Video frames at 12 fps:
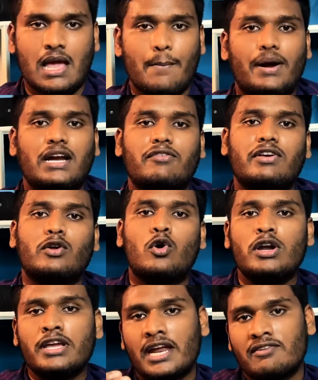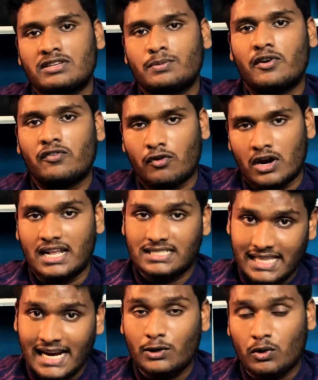But if you are holding an investment for less
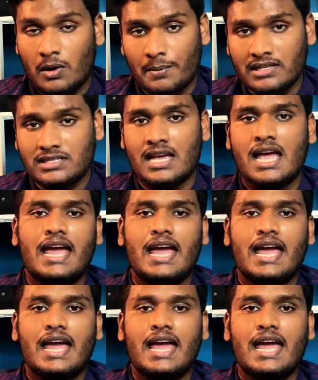than 12 months,